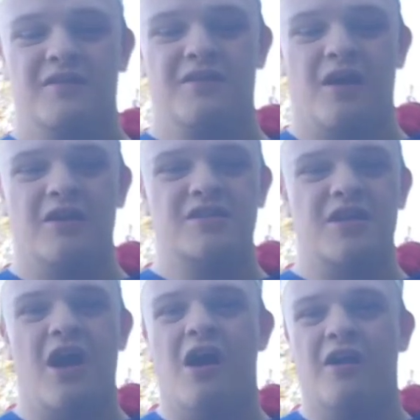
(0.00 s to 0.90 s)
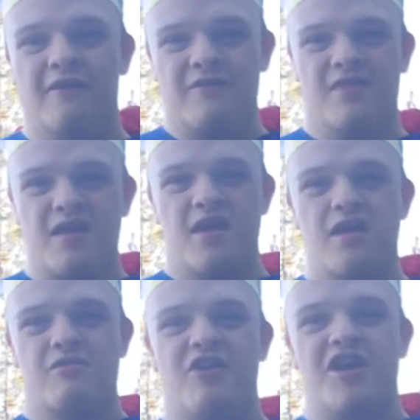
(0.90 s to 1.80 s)
dodge all of
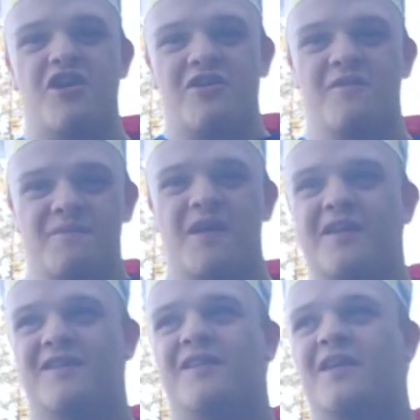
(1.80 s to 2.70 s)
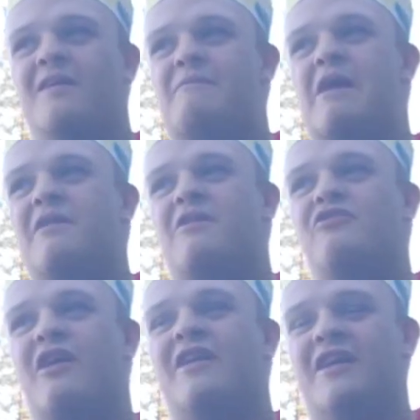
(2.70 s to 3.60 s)
these right here, pounding the
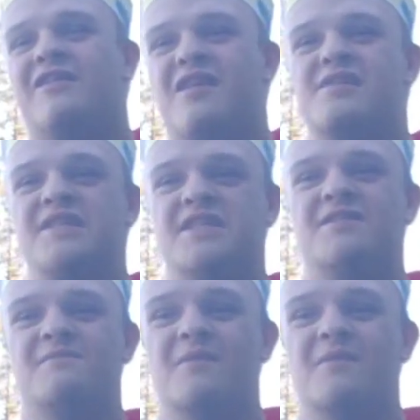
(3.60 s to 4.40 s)
ground like this.